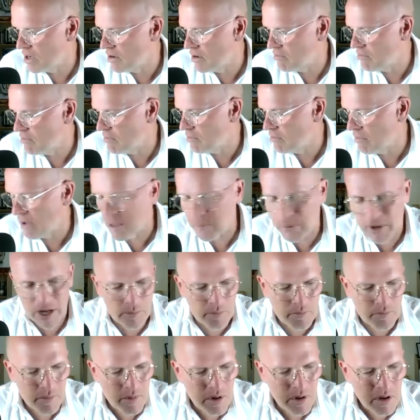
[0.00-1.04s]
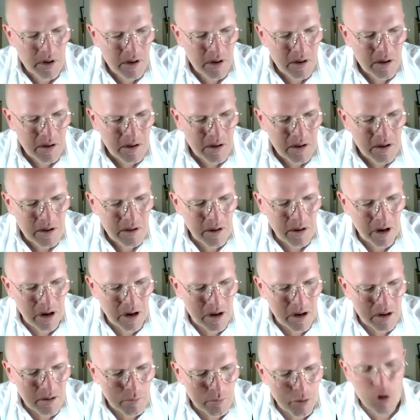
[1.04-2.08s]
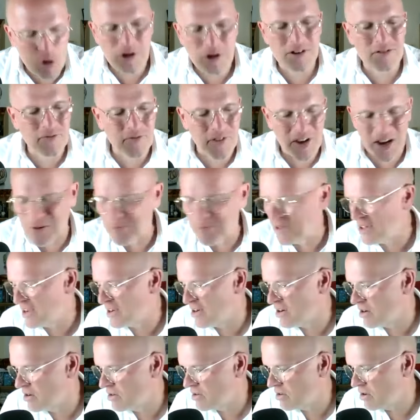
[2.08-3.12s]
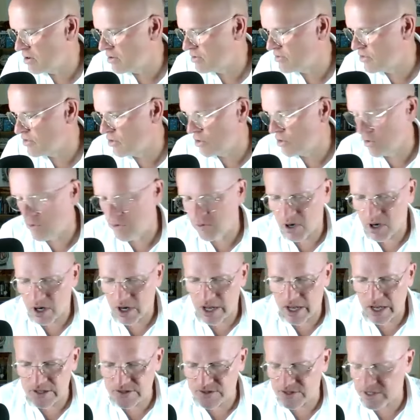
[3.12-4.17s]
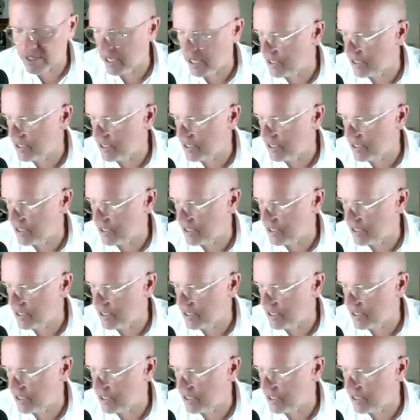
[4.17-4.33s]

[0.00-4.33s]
and maybe a uh, broken family or or two, uh, as the